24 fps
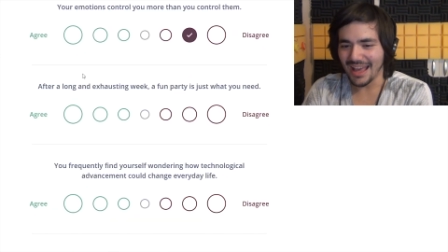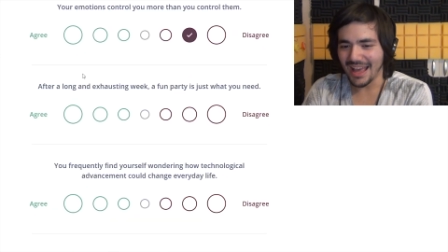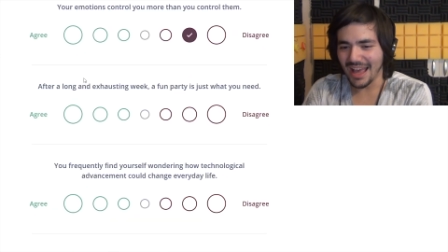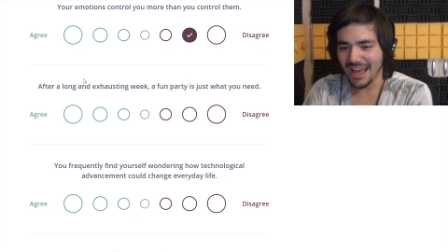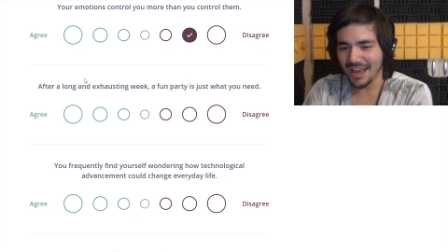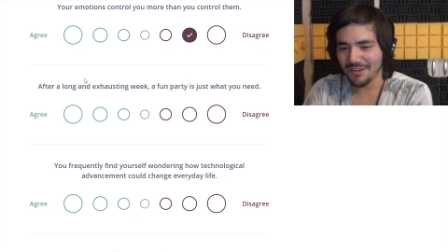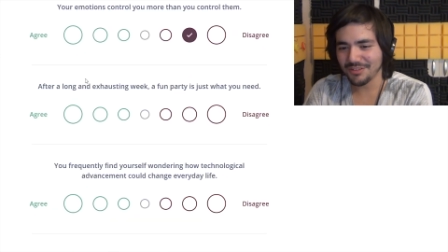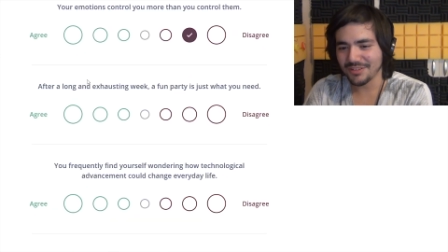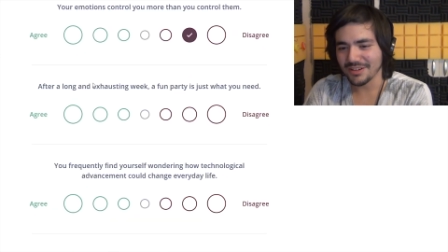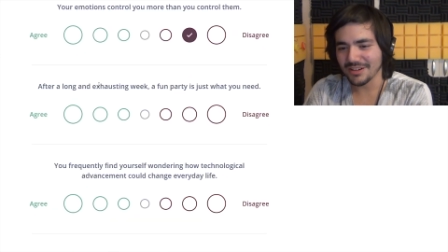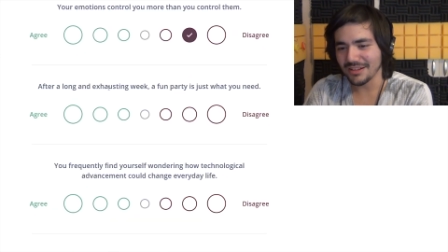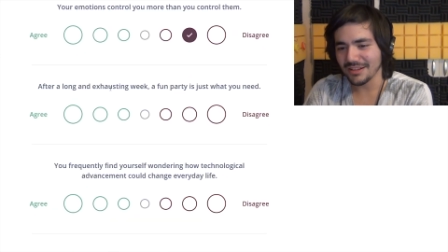
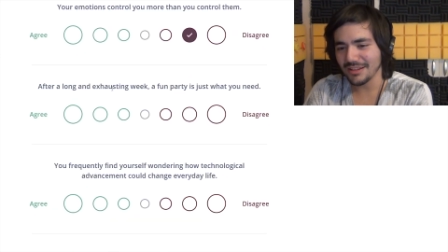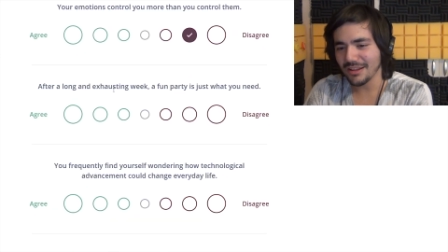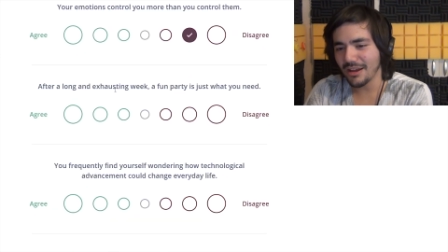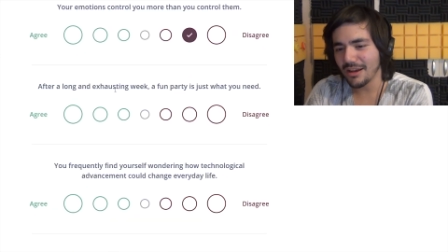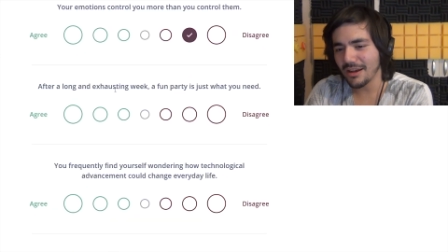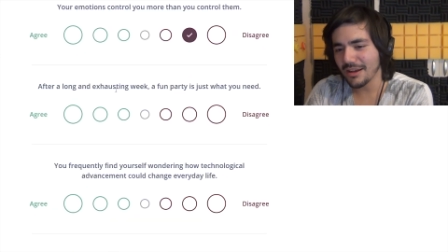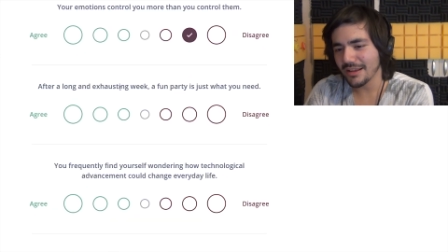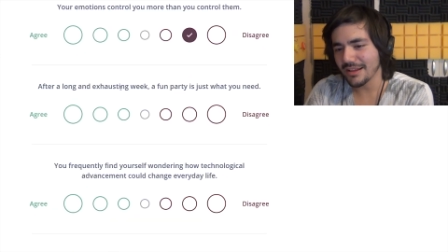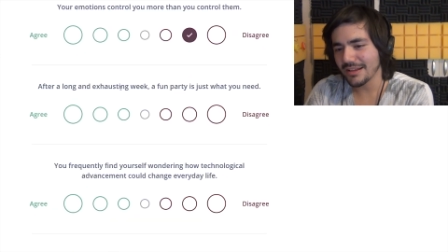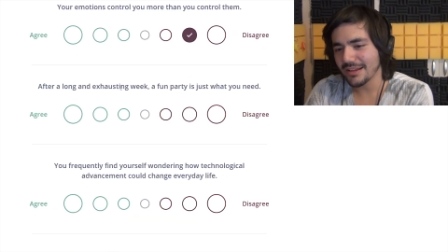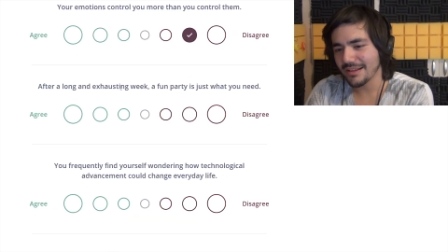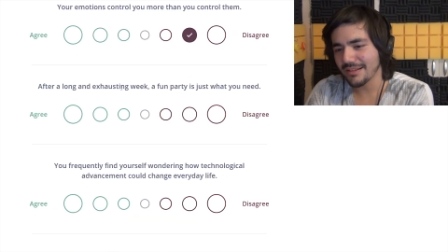After a
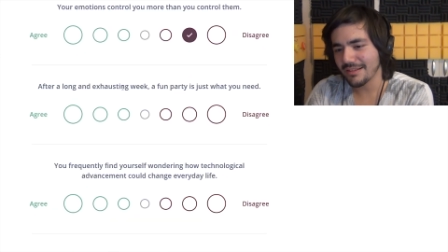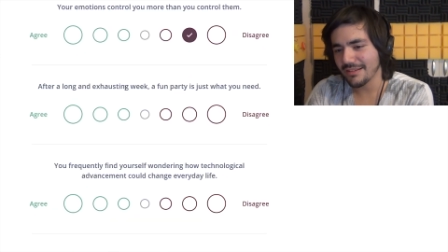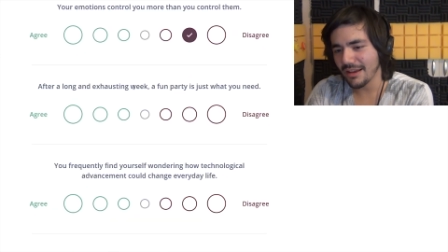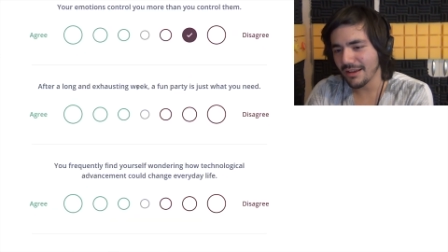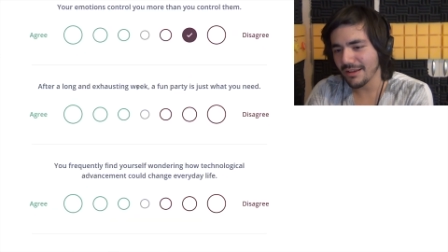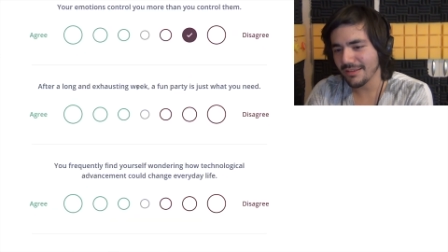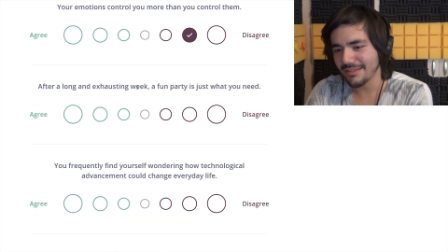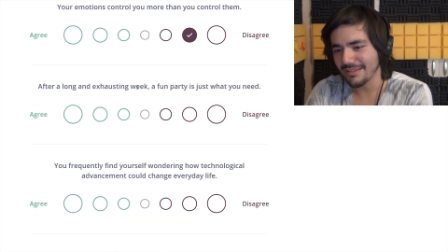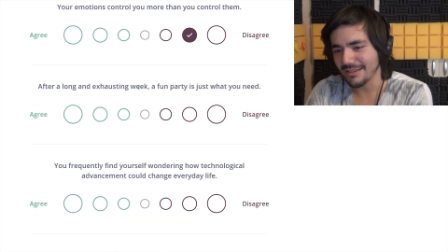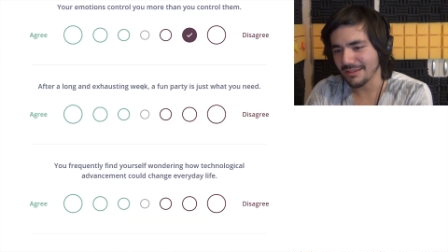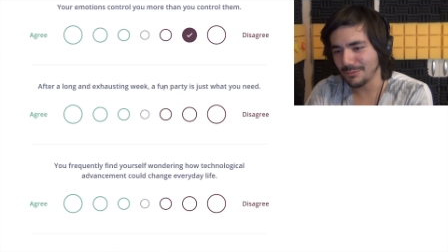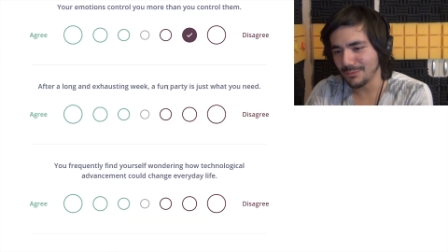long and
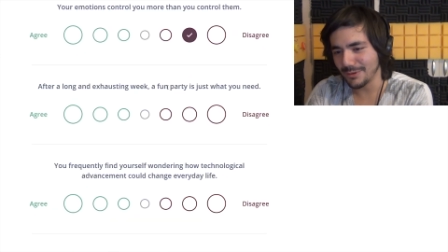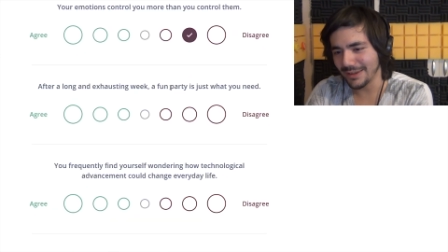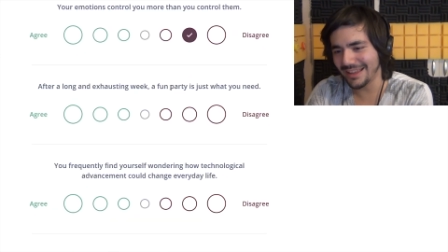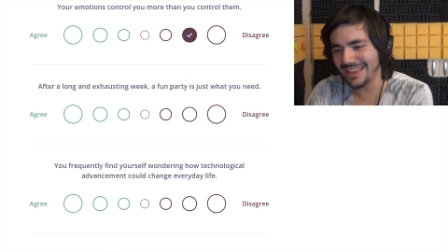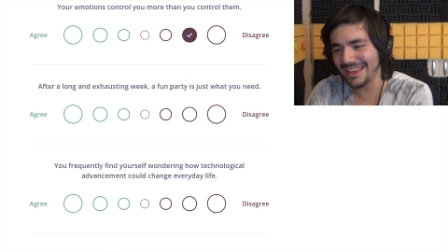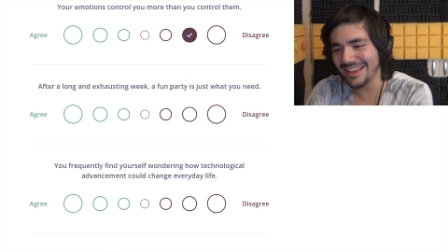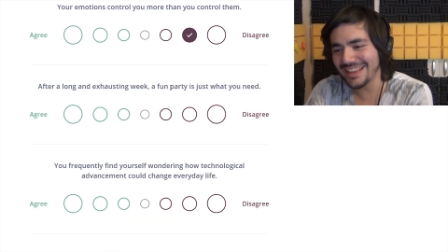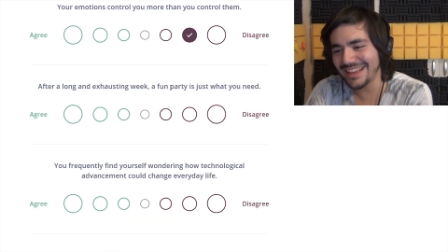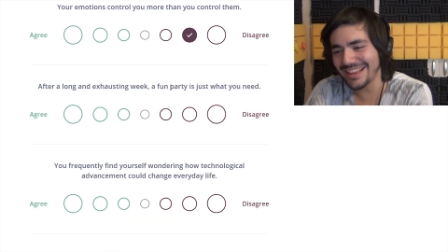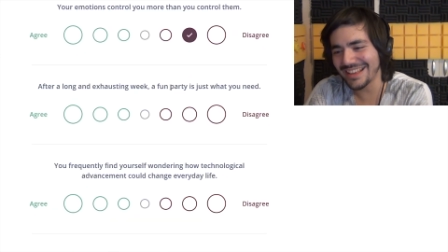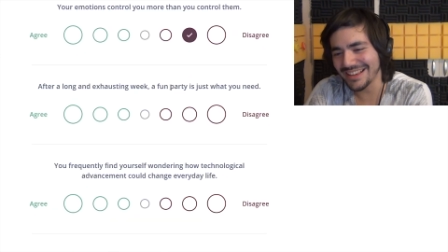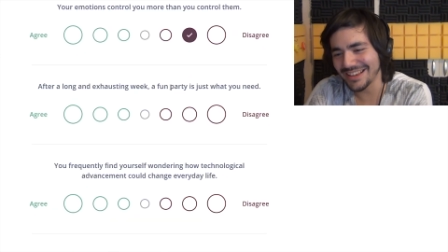exhausting week,
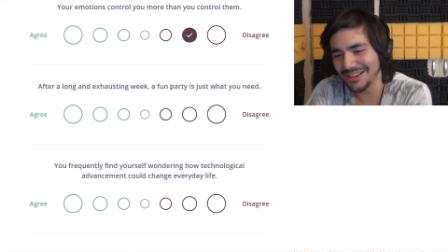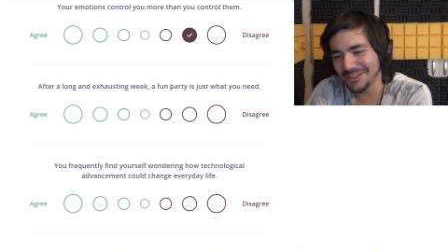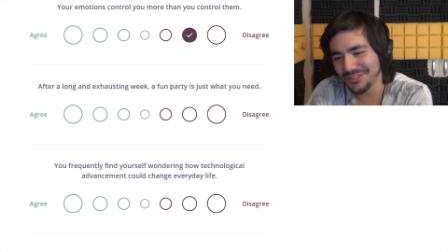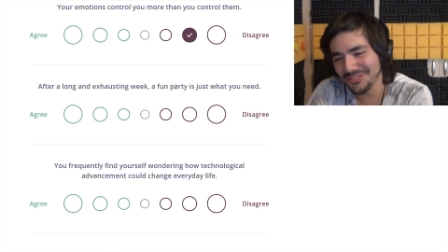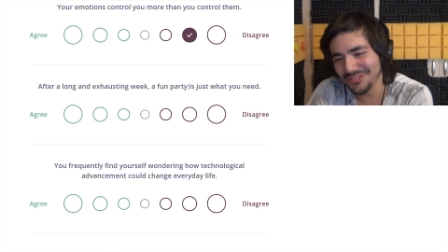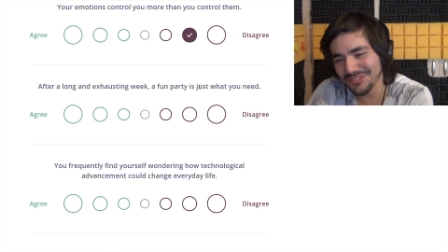a